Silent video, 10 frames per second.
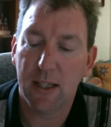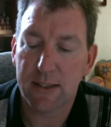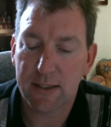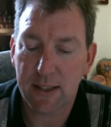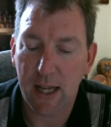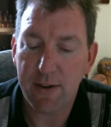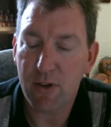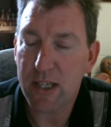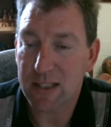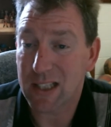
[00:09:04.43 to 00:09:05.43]

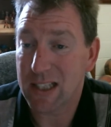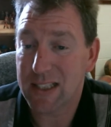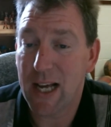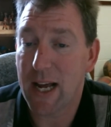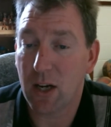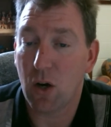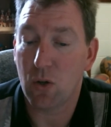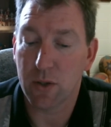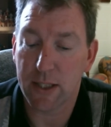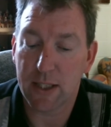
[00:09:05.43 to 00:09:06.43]
slavery is going to take
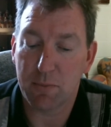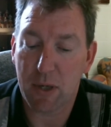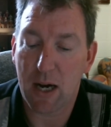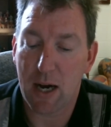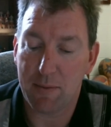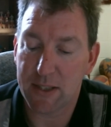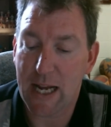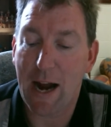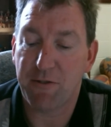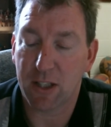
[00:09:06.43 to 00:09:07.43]
hold in the Bahamas.
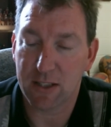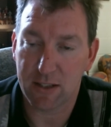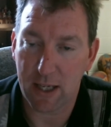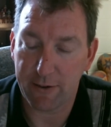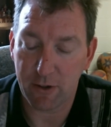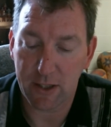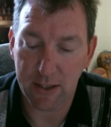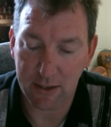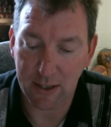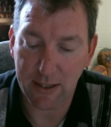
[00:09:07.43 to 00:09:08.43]
African slavery
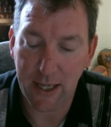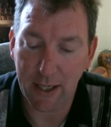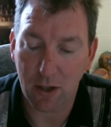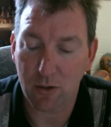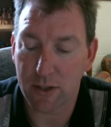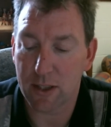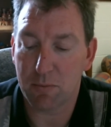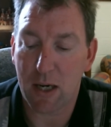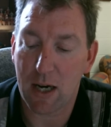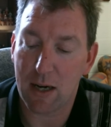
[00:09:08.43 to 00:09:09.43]
is going to take hold in the
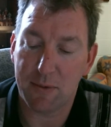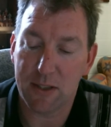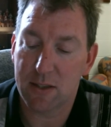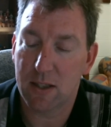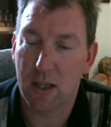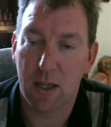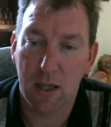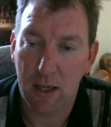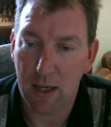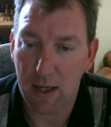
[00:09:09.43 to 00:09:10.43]
Bahamas.
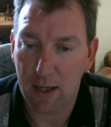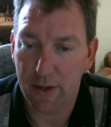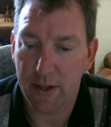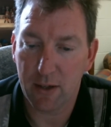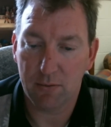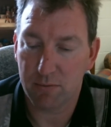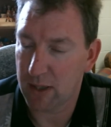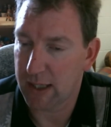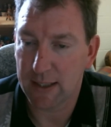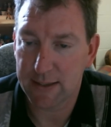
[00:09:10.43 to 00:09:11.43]

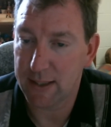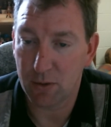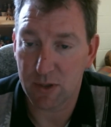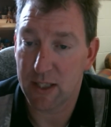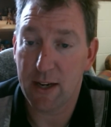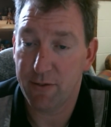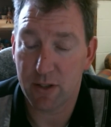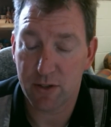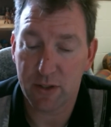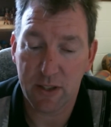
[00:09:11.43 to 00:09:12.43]
Like I said, there was an
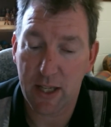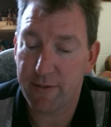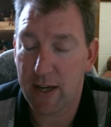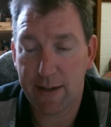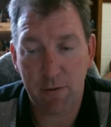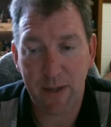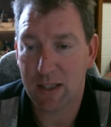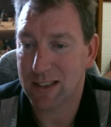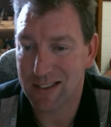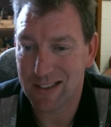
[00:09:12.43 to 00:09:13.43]
effort to enslave Native
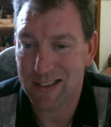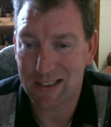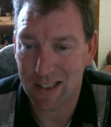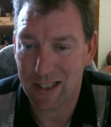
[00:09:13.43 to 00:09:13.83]
Americans.